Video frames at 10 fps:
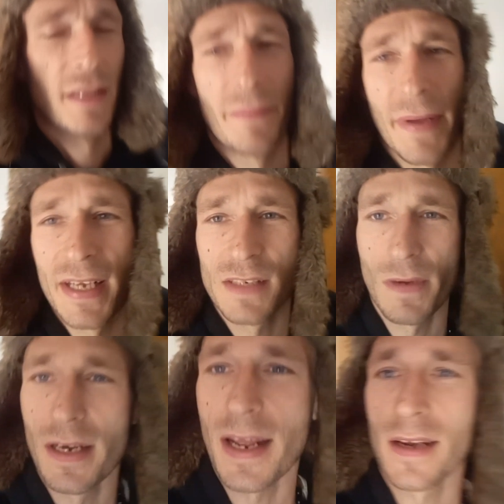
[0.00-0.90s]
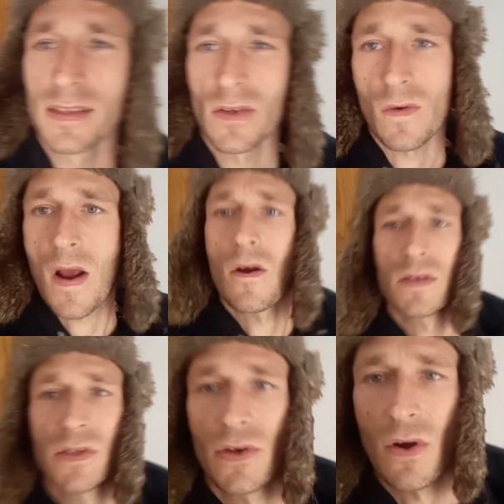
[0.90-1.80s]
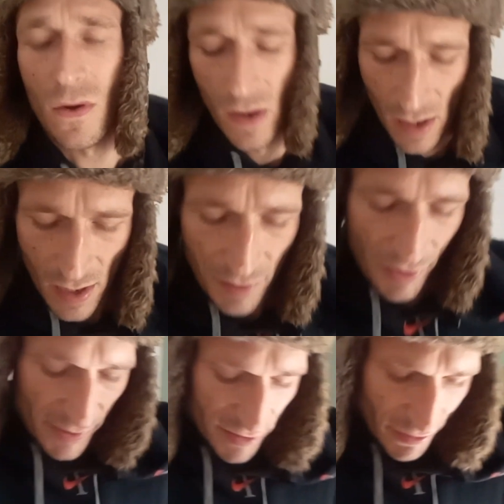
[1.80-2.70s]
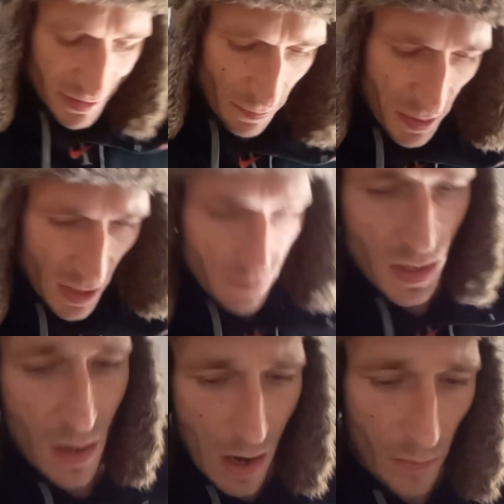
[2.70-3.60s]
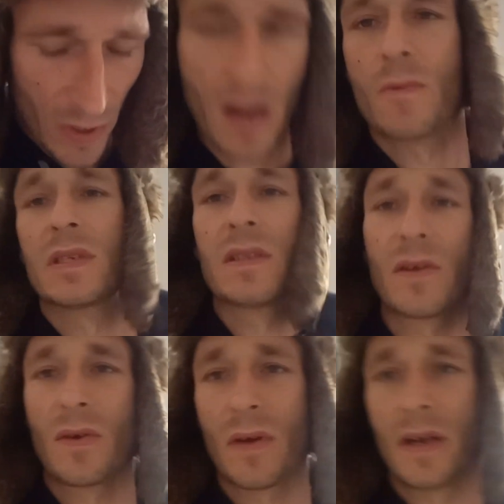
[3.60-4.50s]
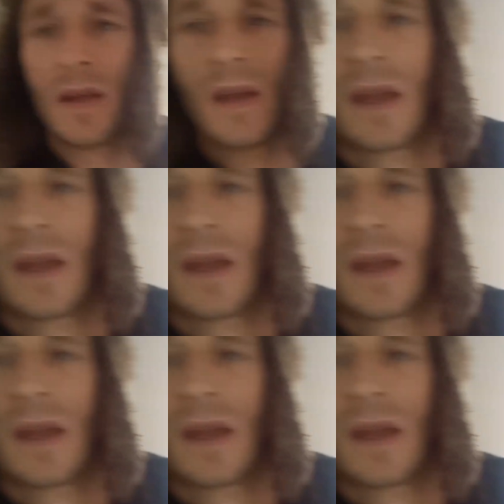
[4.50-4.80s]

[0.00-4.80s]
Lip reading: in the basement, and had his own house. He always used to pick me up when I was little, and